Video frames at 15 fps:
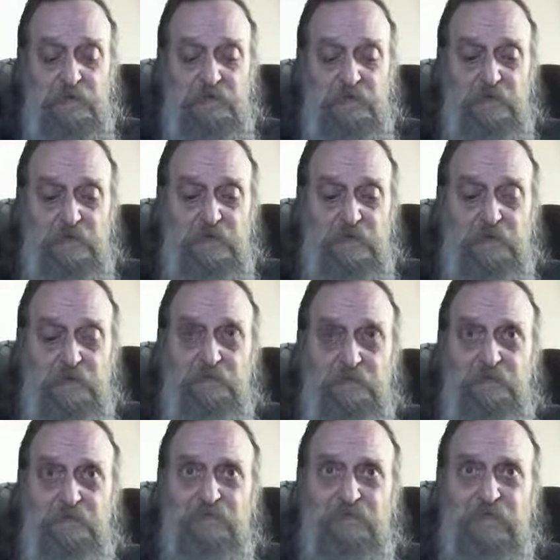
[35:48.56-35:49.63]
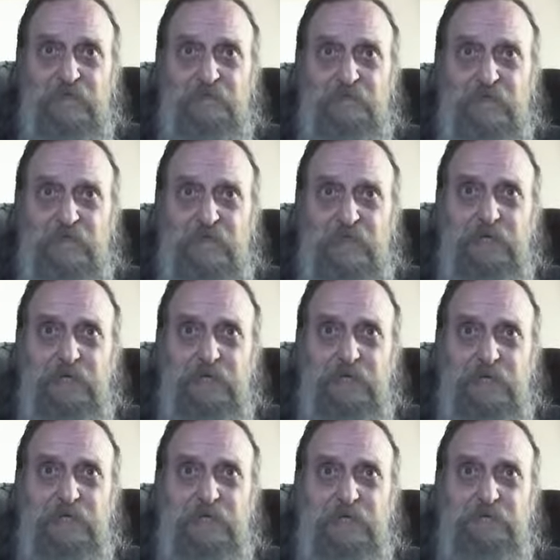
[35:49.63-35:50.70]
Well, I'm kind of
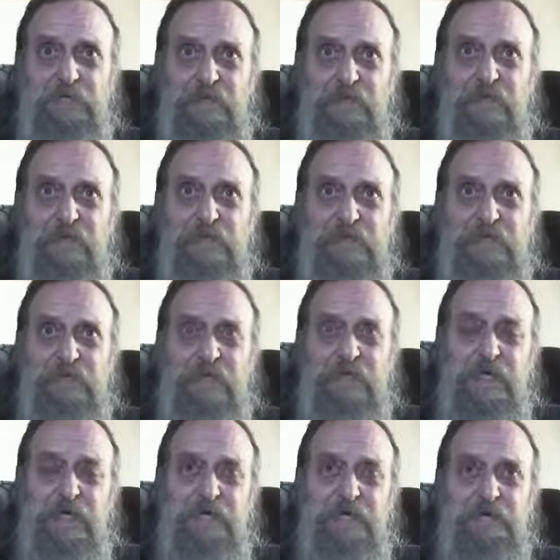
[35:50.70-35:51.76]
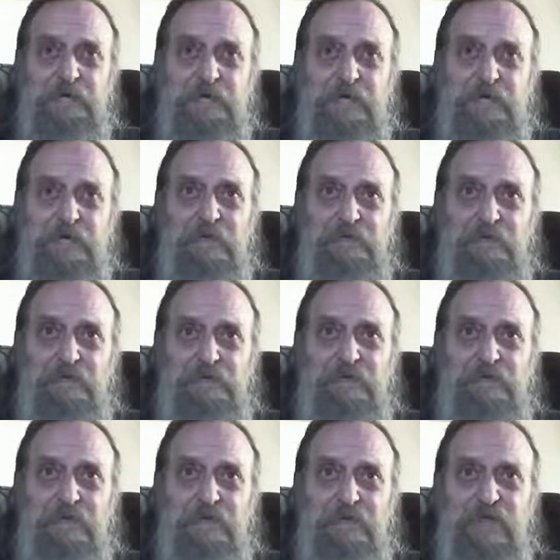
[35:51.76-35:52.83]
that's what kind of I'm
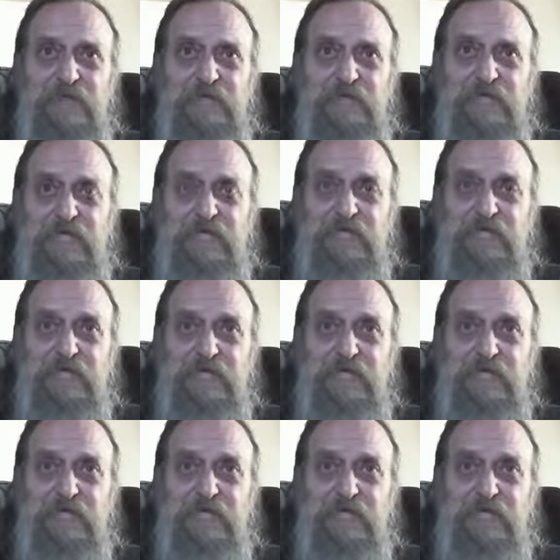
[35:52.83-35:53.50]
rethinking,